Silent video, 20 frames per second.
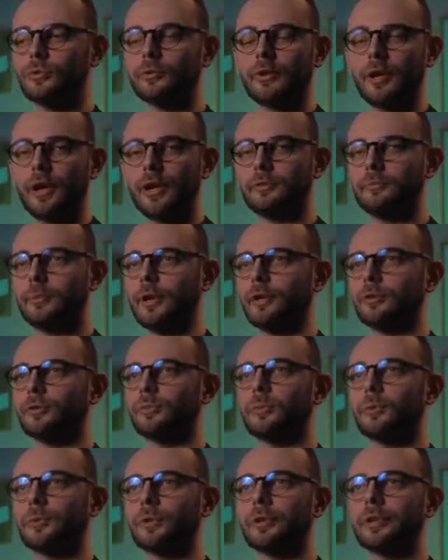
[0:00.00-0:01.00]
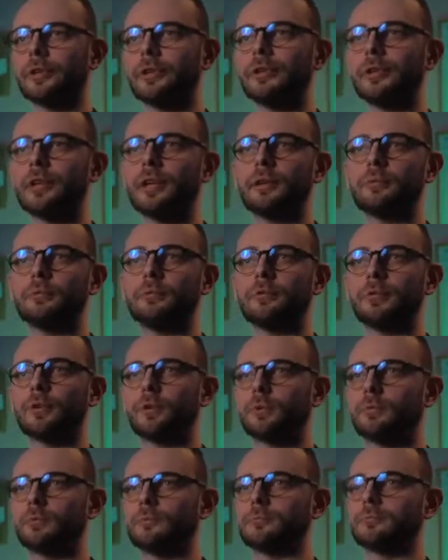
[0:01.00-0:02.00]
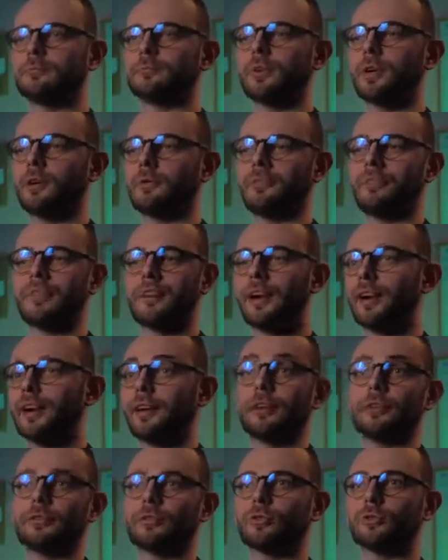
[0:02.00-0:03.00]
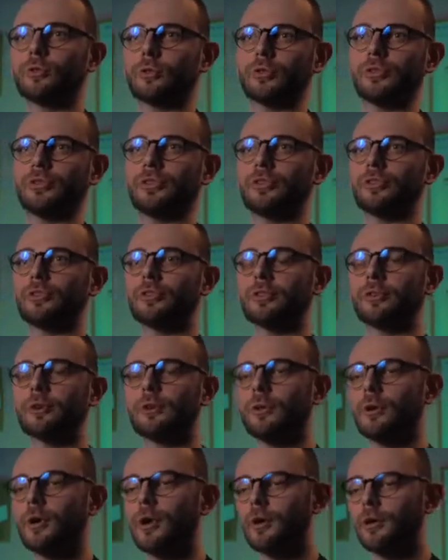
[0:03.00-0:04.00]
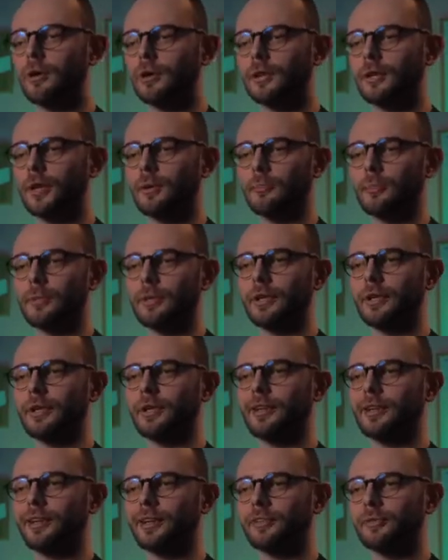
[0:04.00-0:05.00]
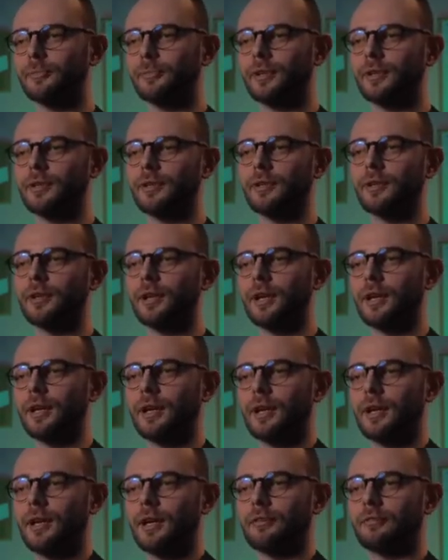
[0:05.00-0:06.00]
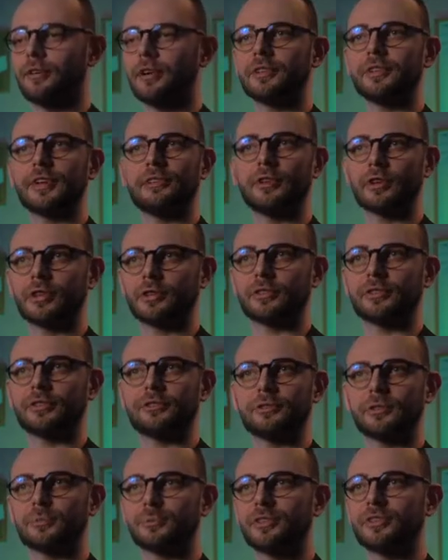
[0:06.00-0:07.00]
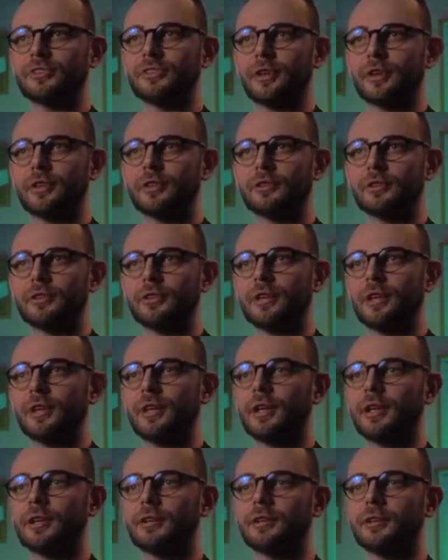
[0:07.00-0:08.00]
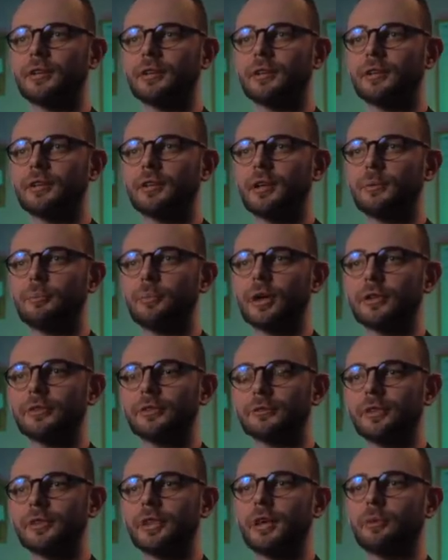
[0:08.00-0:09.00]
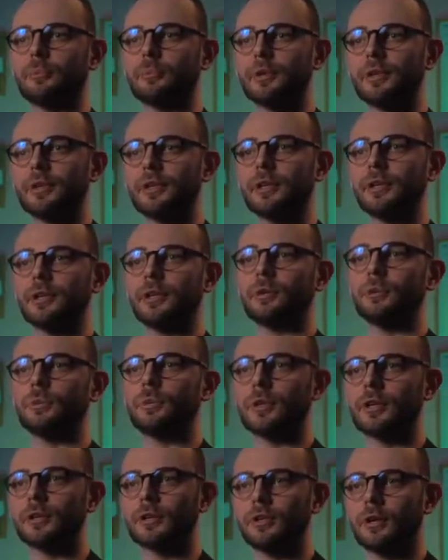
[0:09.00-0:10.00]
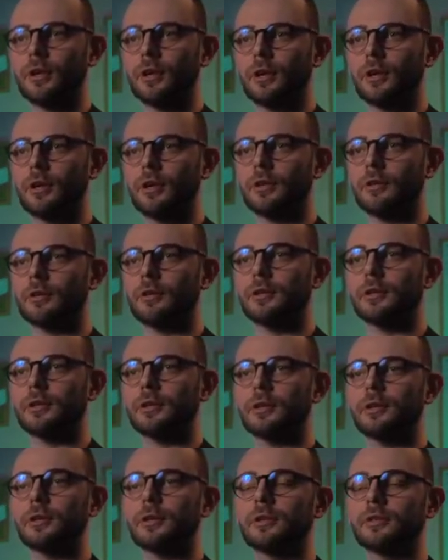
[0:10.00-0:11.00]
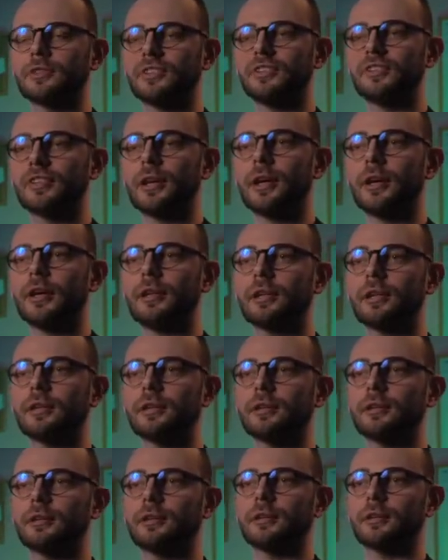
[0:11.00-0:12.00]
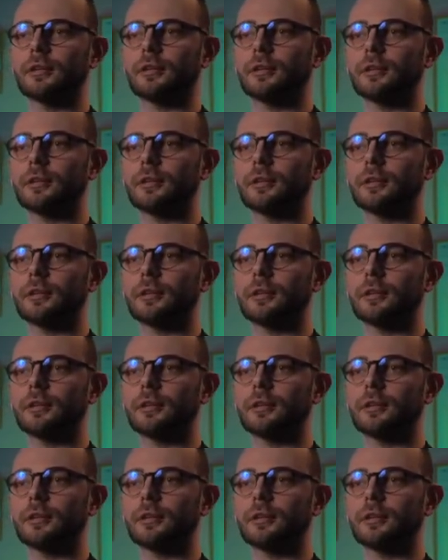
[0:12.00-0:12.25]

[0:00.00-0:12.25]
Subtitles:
create Biosporin came from a variety of sources. So our company has been very diverse from the start, and part of the company worked on designing